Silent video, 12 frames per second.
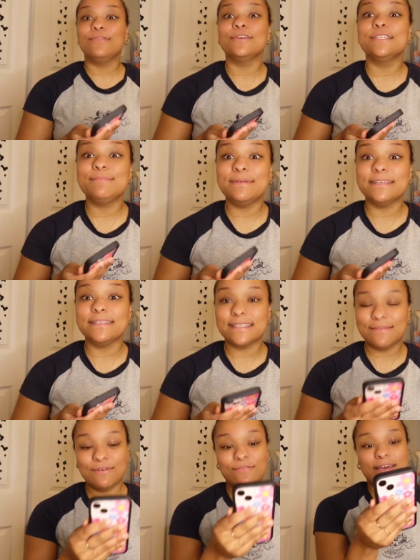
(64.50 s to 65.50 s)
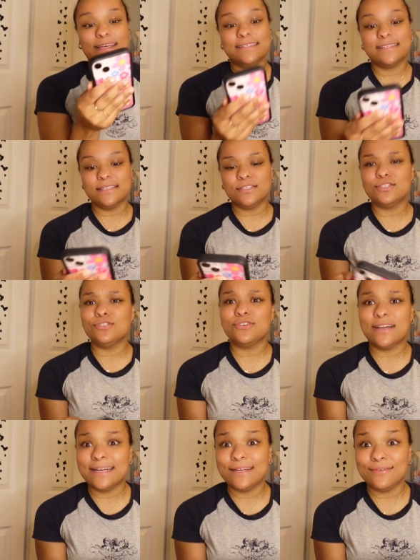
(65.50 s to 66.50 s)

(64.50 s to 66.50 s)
first piece of advice is to try